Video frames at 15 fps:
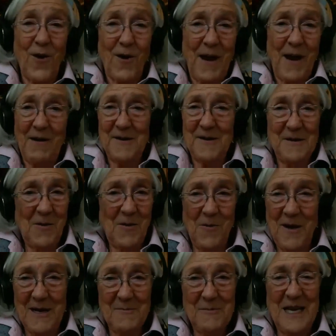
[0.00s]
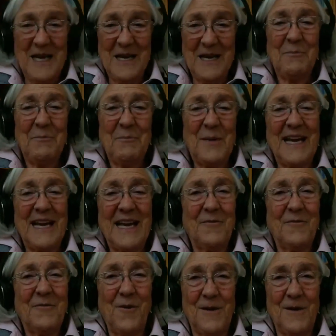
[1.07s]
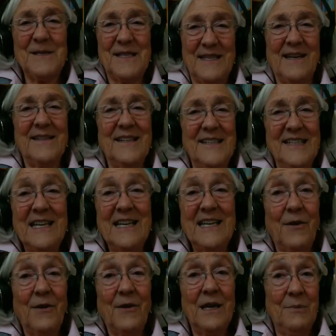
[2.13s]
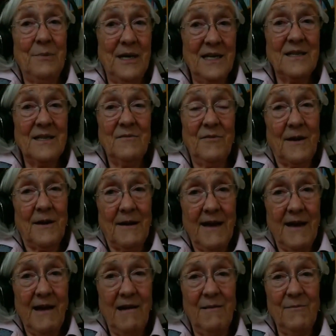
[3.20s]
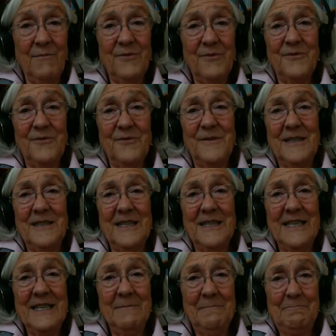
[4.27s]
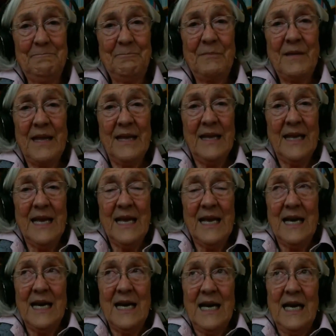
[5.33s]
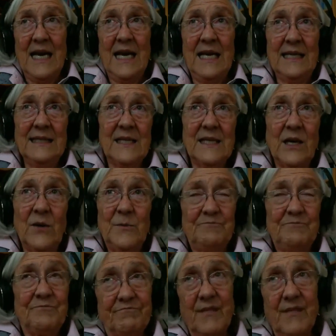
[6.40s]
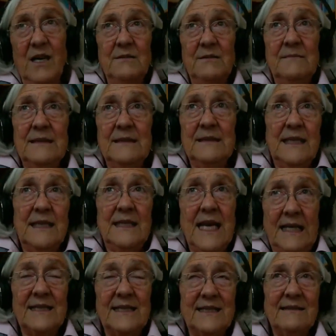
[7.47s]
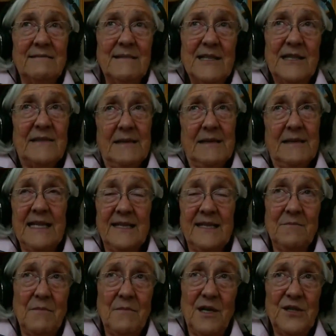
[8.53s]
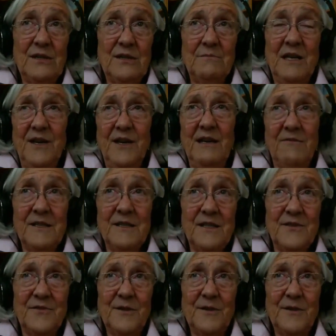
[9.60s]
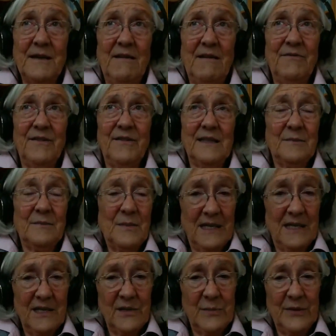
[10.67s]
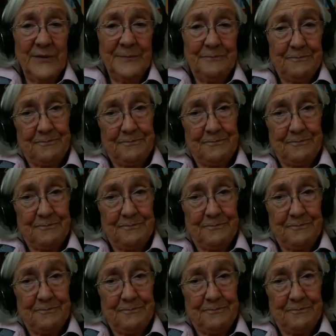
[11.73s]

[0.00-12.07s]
I wouldn't know where to begin. But I can focus on an identified patient very helpfully. And so, yes, Les and Marcia are my favorites for affect management.